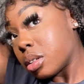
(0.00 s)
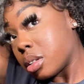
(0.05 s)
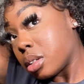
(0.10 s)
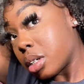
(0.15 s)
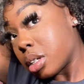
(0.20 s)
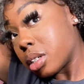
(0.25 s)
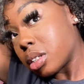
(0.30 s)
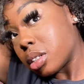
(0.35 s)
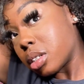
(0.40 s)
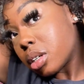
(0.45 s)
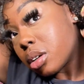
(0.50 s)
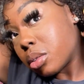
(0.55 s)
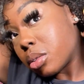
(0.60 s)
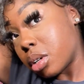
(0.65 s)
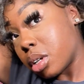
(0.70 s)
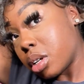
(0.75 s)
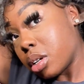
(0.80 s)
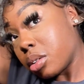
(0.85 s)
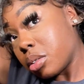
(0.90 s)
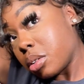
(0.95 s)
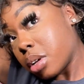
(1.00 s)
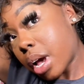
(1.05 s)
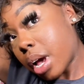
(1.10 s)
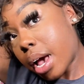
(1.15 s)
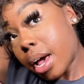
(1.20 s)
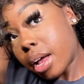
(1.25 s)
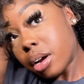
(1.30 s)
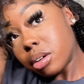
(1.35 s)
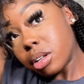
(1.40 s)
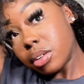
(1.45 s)
They're so cute, y'all.
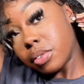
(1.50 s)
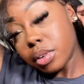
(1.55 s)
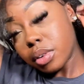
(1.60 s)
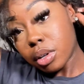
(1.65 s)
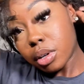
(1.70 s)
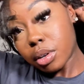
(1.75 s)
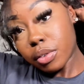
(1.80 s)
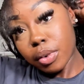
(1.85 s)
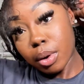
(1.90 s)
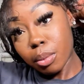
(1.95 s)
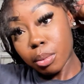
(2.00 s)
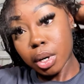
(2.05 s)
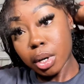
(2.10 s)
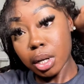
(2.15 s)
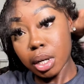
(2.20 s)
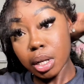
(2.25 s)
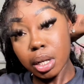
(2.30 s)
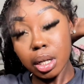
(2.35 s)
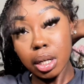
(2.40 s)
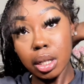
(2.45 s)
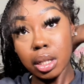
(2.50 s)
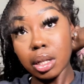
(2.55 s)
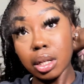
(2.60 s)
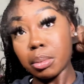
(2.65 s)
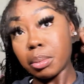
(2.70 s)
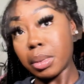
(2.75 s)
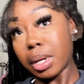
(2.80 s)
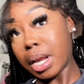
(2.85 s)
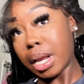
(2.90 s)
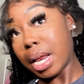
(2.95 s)
I don't even know if I want to cut
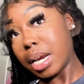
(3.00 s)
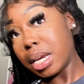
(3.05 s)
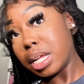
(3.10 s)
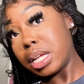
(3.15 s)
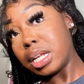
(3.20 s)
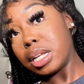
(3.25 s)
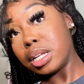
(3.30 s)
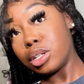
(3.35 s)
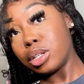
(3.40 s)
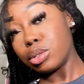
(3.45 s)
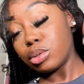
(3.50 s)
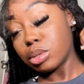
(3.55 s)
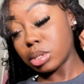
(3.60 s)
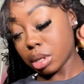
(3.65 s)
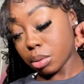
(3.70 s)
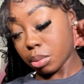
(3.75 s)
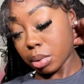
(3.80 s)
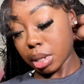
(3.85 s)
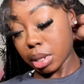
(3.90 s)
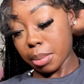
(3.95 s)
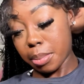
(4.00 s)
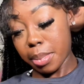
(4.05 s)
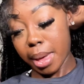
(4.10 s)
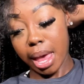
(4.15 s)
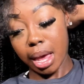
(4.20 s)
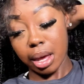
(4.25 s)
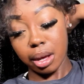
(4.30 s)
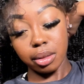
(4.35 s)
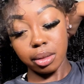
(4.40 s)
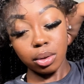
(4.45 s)
them. And I need to do some with the
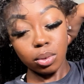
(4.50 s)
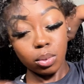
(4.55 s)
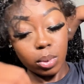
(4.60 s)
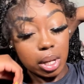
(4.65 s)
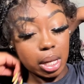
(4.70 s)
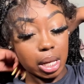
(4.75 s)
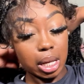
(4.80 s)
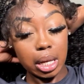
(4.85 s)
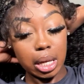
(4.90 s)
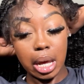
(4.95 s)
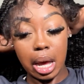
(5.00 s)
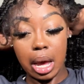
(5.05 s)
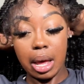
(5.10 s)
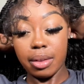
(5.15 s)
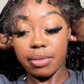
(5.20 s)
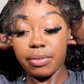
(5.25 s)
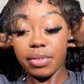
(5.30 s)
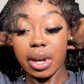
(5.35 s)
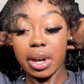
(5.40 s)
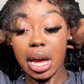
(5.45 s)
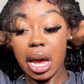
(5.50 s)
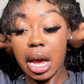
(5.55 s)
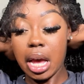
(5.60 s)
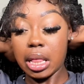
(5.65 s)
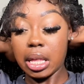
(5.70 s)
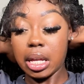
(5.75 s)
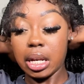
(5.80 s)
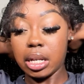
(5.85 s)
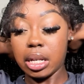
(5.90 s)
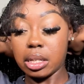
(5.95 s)
back of the wig, y'all. I
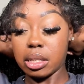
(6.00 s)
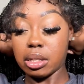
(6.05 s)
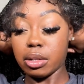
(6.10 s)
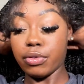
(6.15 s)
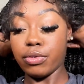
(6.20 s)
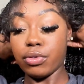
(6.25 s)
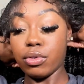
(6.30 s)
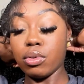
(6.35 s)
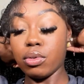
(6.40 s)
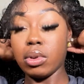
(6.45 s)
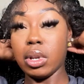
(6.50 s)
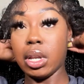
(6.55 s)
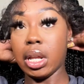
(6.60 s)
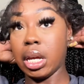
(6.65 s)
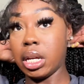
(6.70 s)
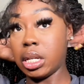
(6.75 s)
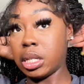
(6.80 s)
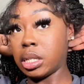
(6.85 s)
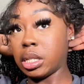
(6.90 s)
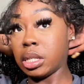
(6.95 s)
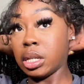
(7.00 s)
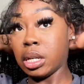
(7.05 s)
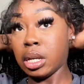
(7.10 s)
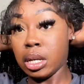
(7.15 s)
forgot that it's a full lace.